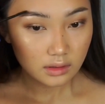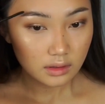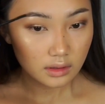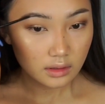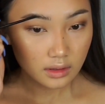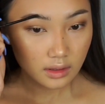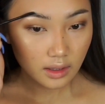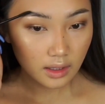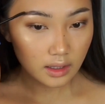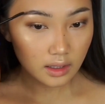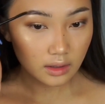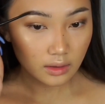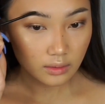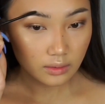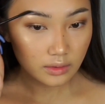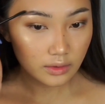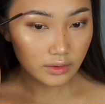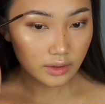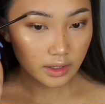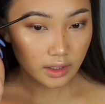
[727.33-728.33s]
Now
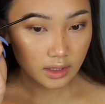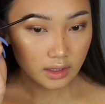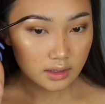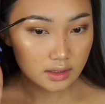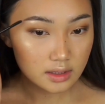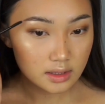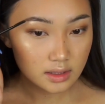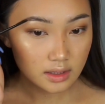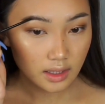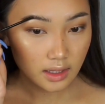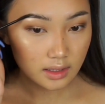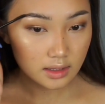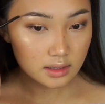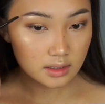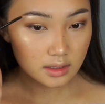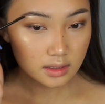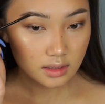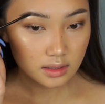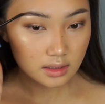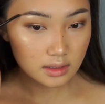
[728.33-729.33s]
go ahead and set